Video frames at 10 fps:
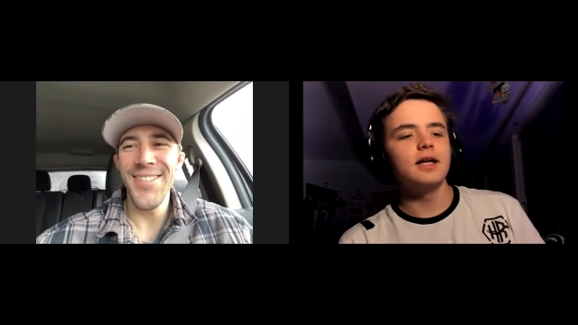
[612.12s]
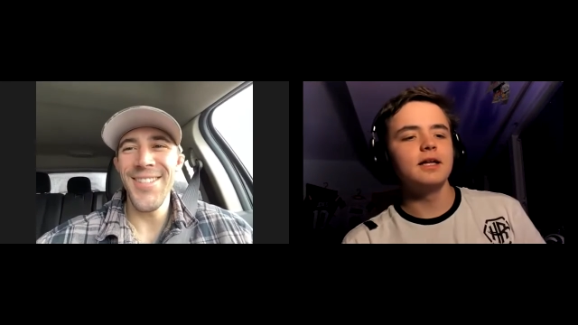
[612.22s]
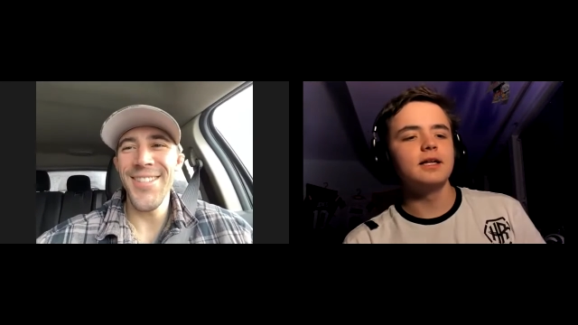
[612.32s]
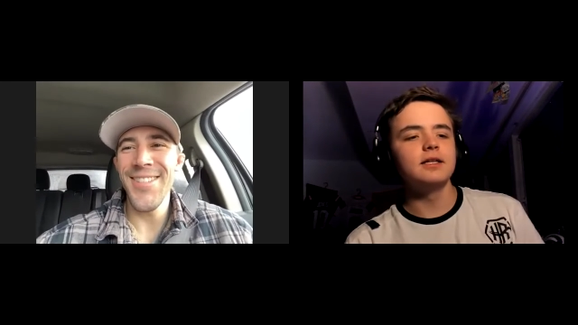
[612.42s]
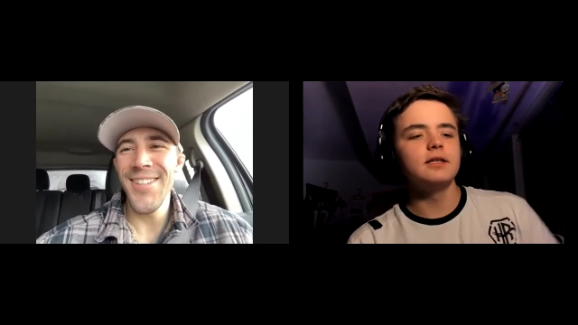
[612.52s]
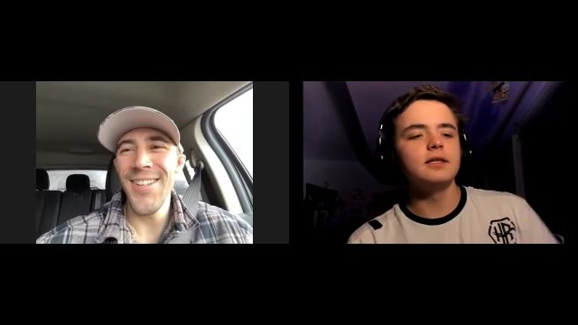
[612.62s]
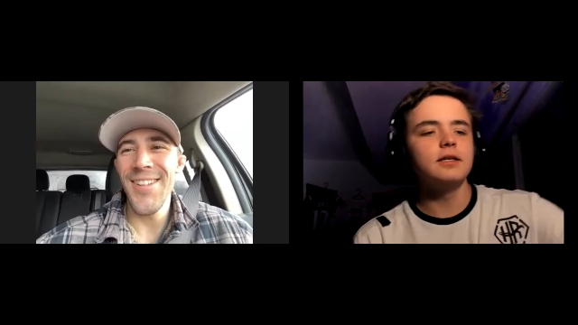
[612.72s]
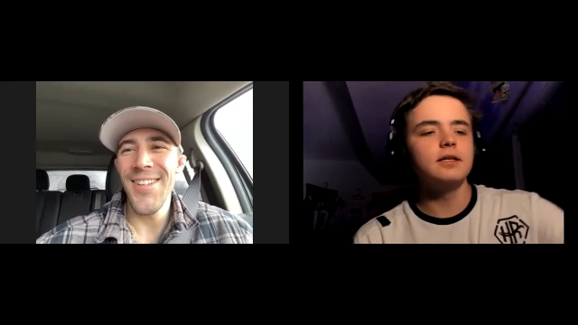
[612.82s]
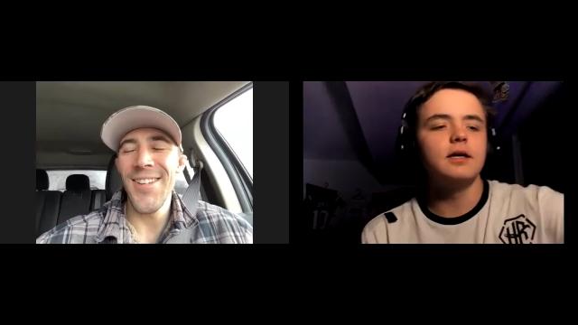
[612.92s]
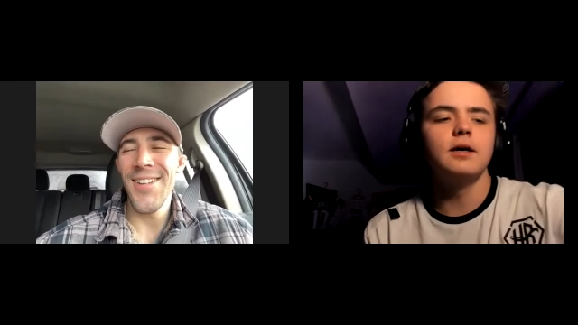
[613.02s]
Speaker 1: and
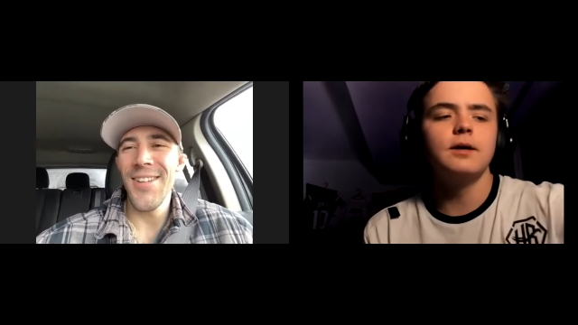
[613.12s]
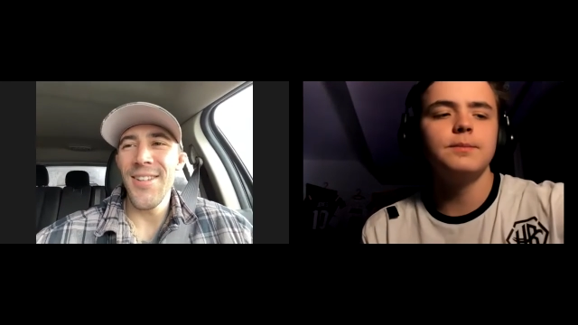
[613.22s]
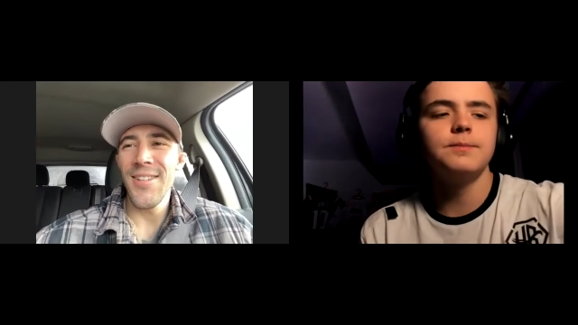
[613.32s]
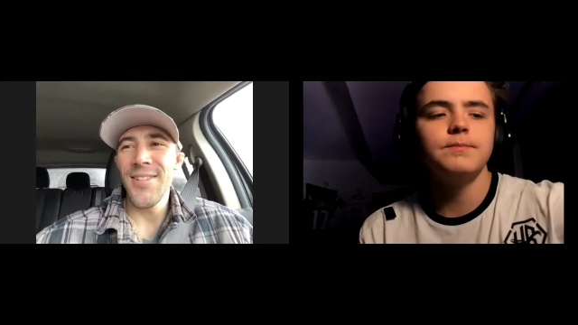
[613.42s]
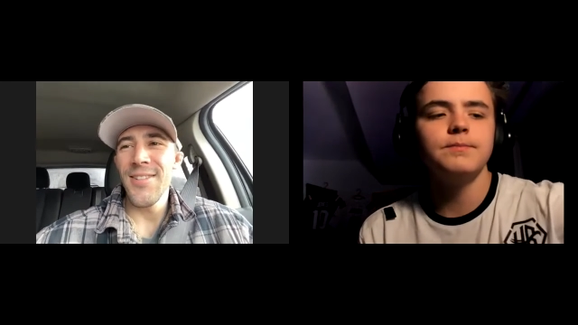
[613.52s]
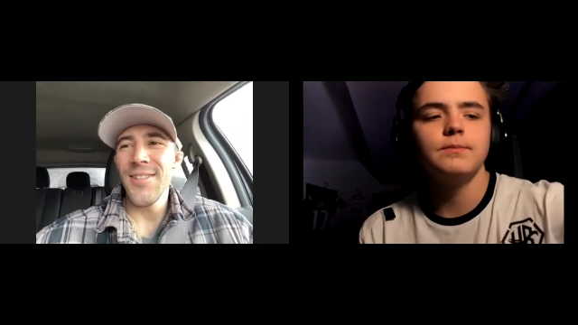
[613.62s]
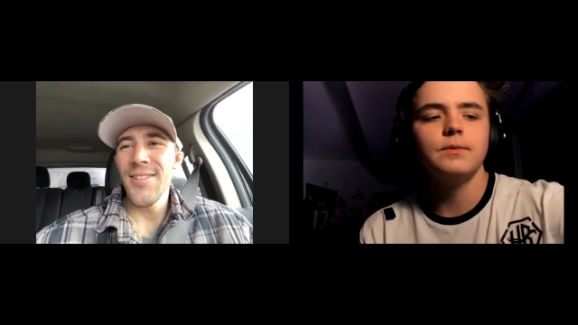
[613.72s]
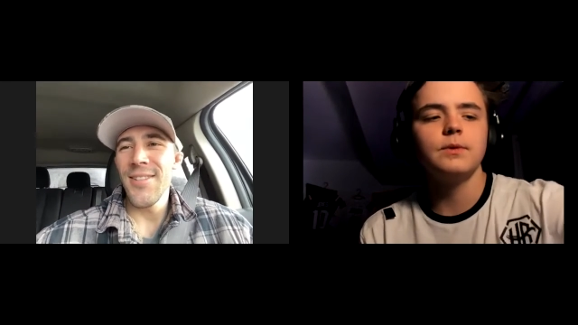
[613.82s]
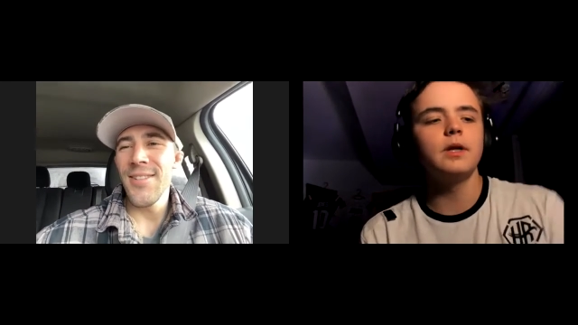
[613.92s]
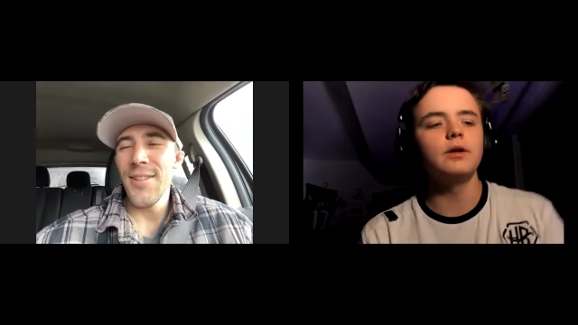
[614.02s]
um,
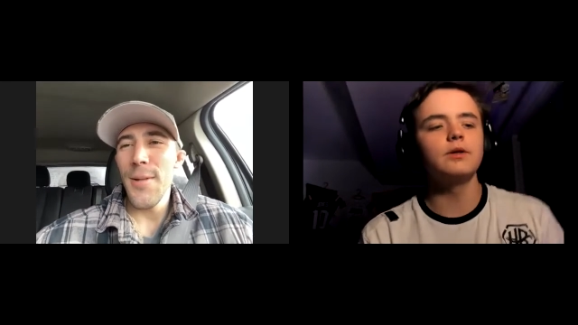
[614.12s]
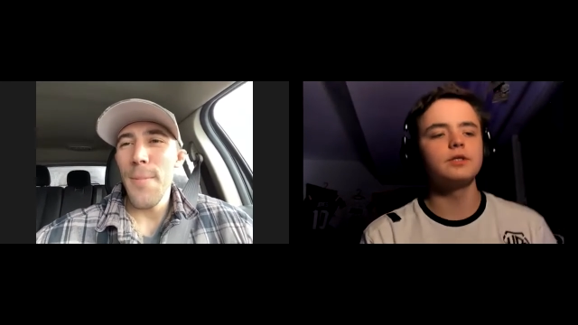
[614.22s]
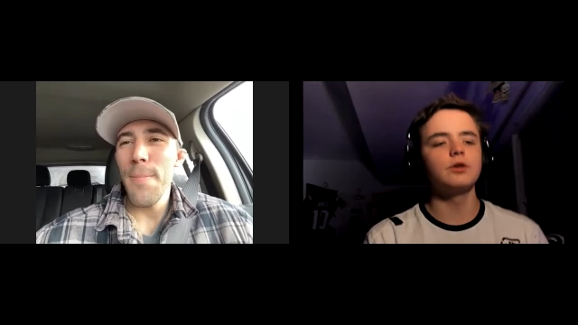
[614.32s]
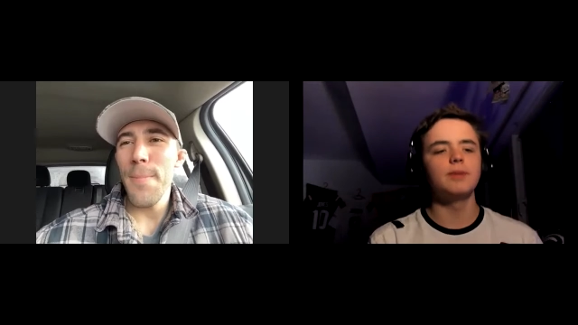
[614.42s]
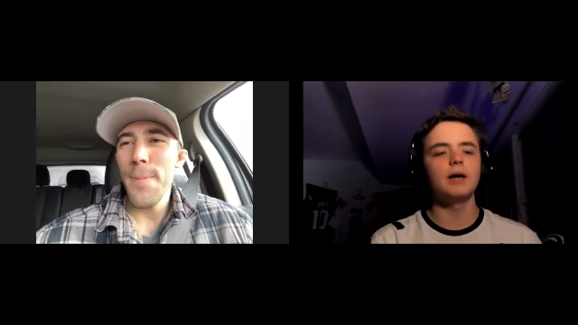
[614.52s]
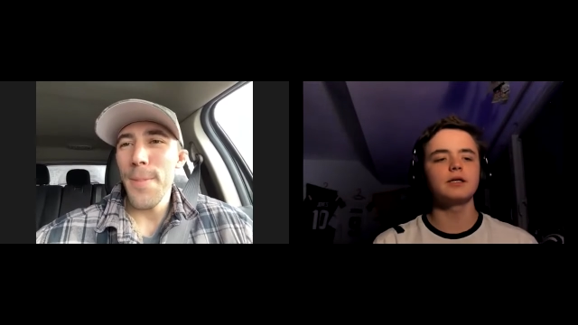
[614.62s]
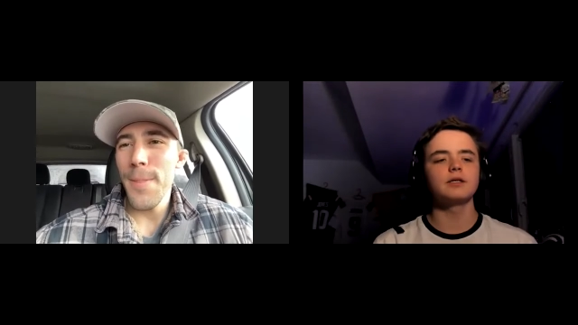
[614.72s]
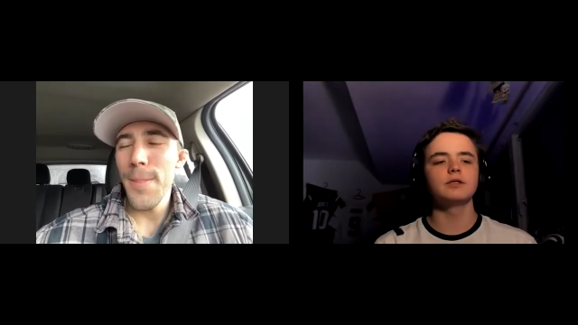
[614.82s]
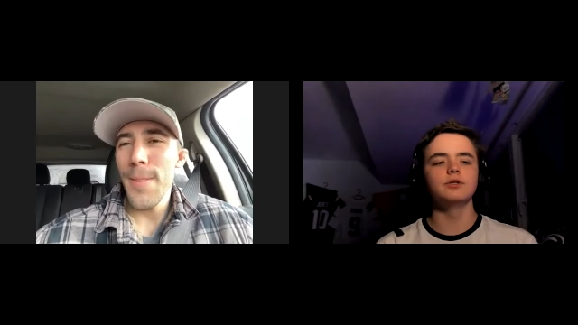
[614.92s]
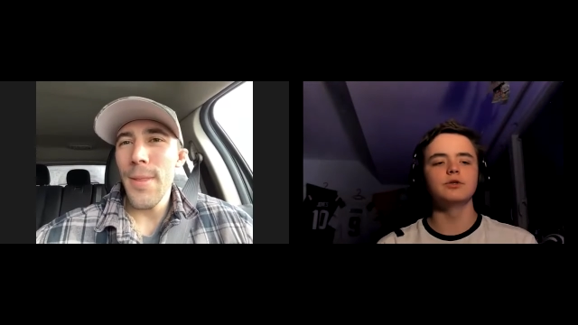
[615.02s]
now let's go back
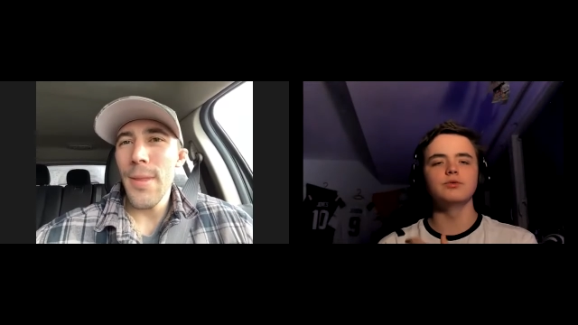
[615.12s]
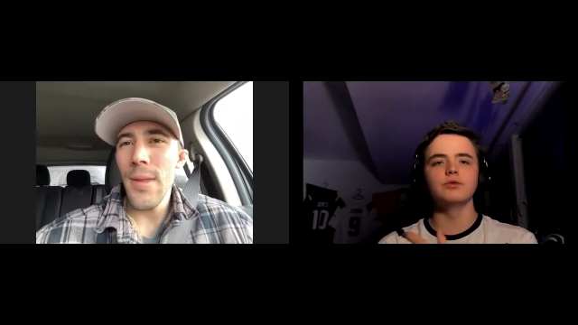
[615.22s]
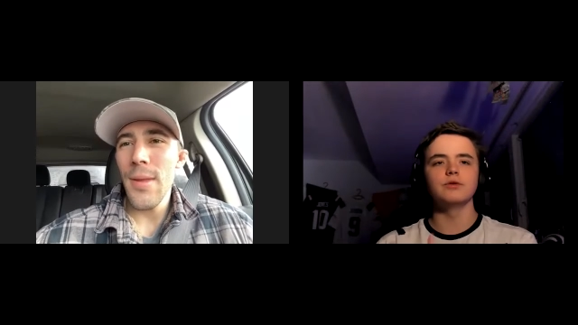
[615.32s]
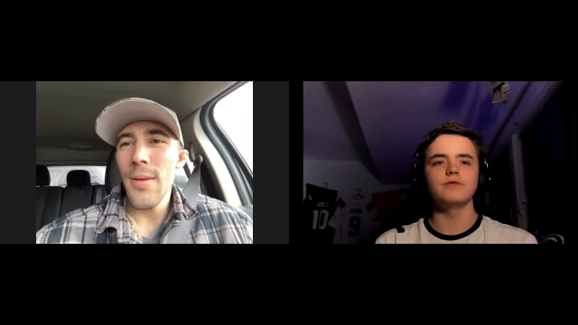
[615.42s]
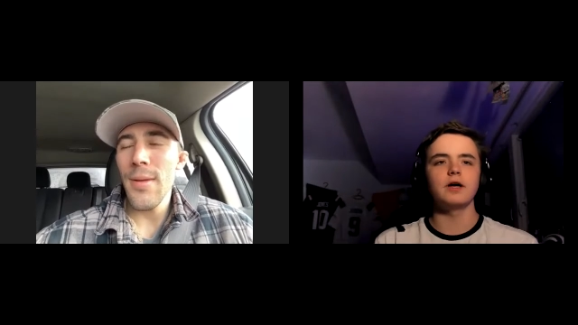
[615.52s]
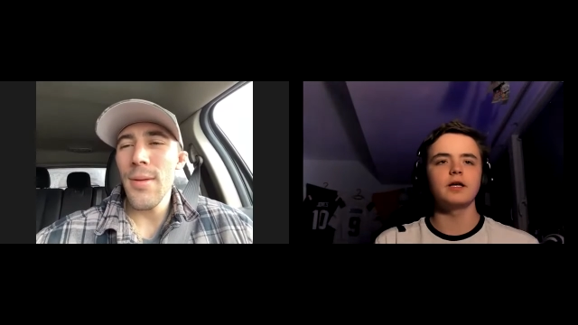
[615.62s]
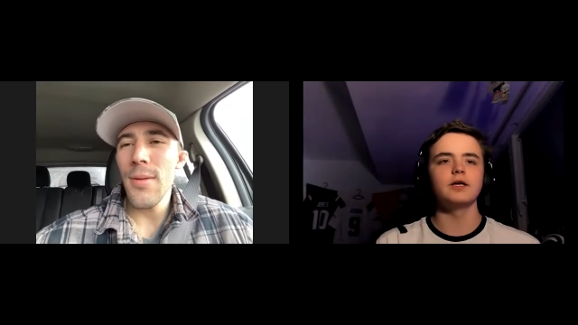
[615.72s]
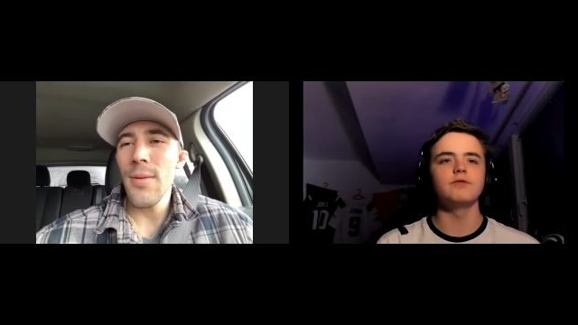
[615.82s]
to the fight.